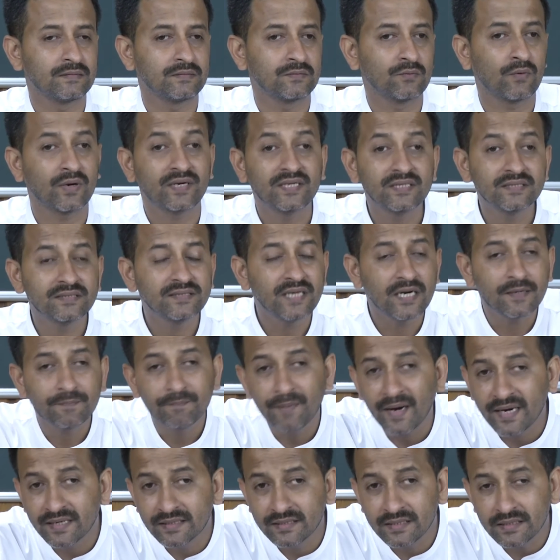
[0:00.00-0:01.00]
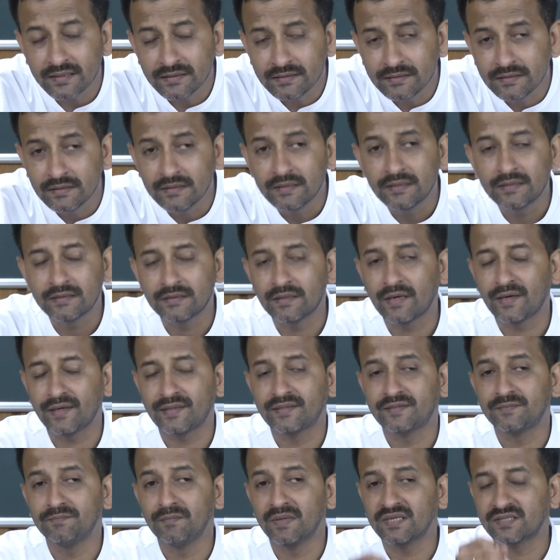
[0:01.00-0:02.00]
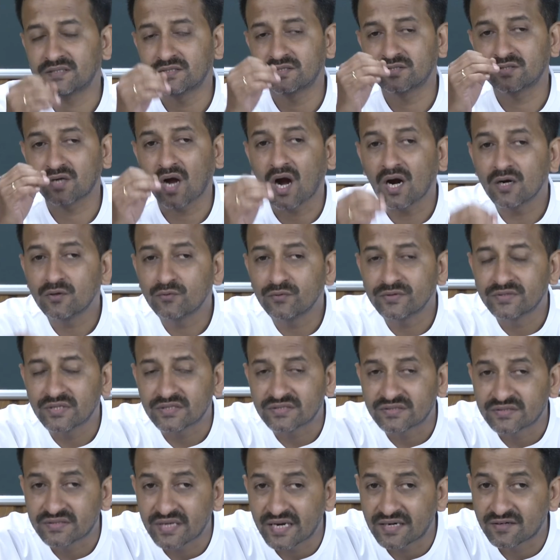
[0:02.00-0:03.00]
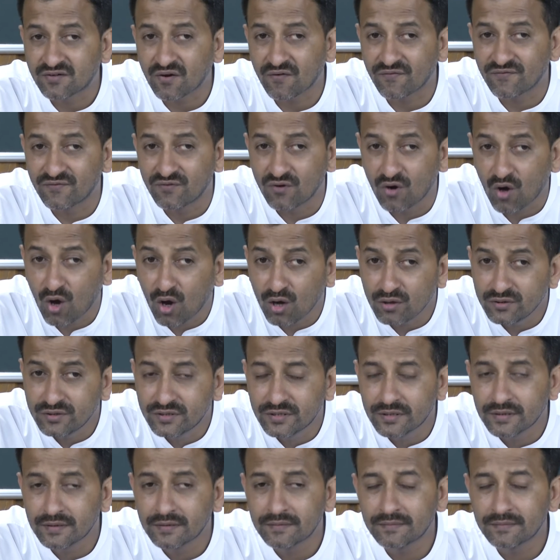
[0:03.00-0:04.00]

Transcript: What is that pattern? Now, it must start with a set of laws